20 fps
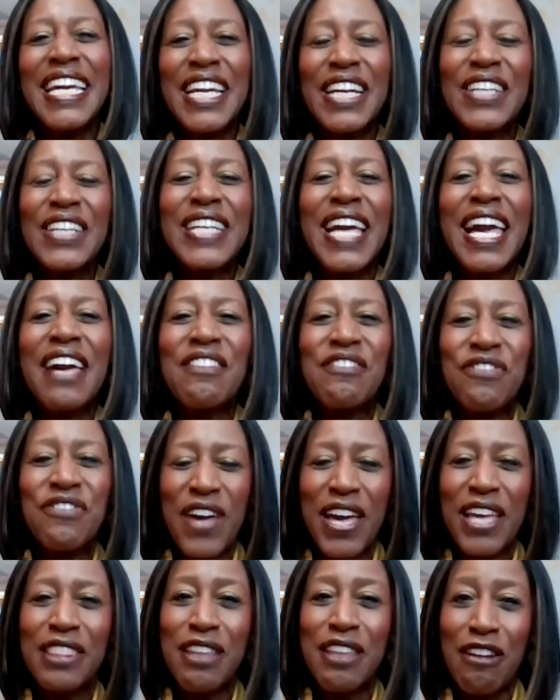Here
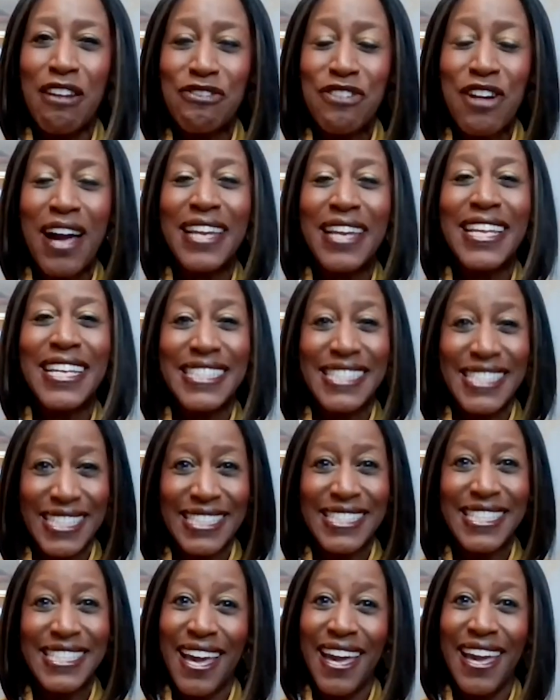at Faith on Friday
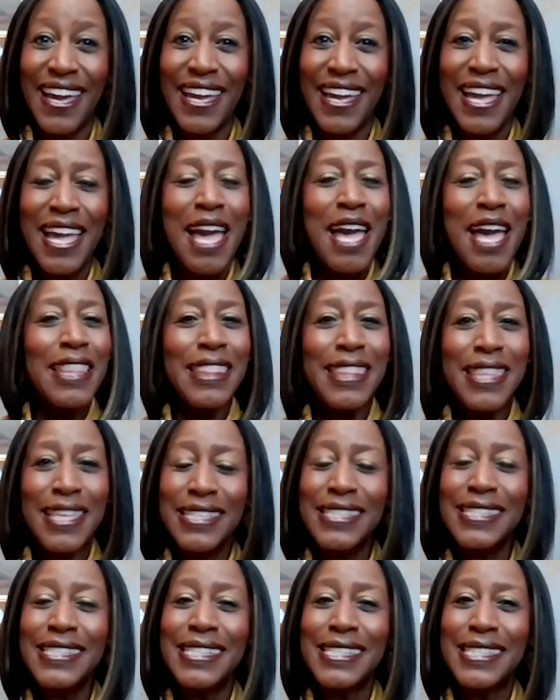today,
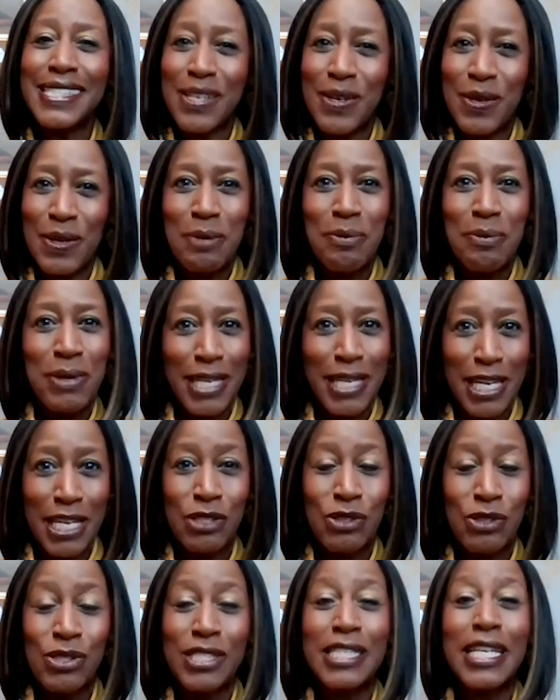this is going to be
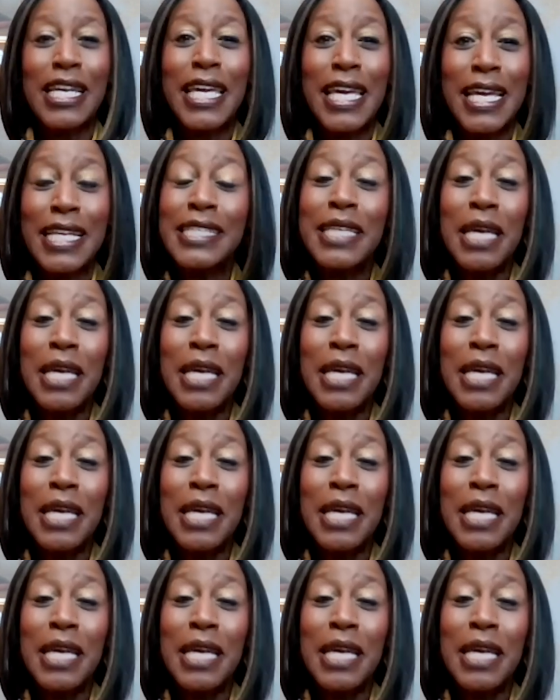interesting.